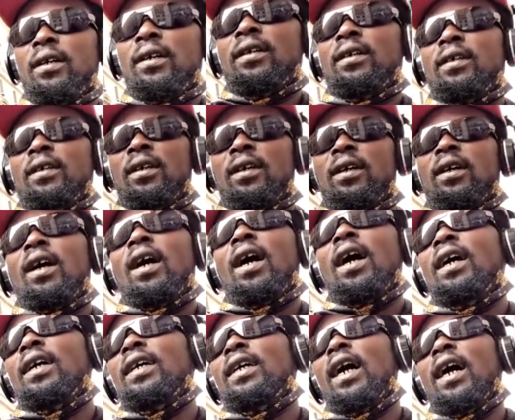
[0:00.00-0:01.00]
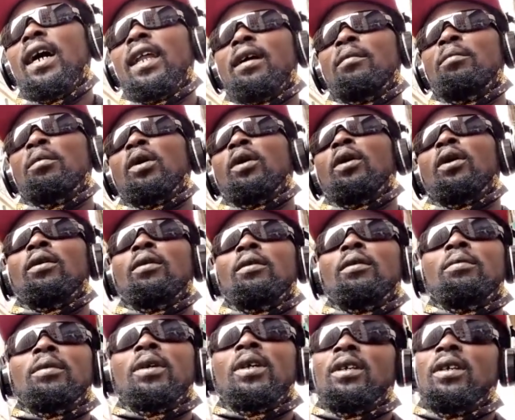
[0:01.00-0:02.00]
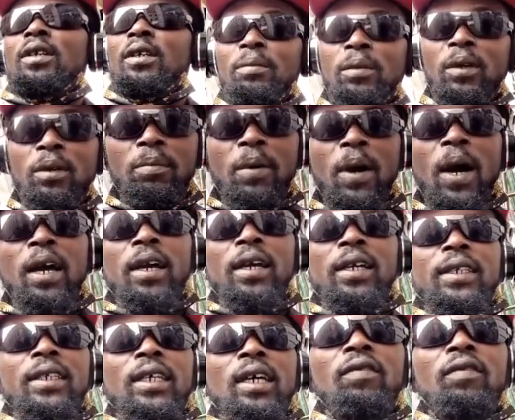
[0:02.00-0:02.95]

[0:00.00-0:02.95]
haya na me o me ba 7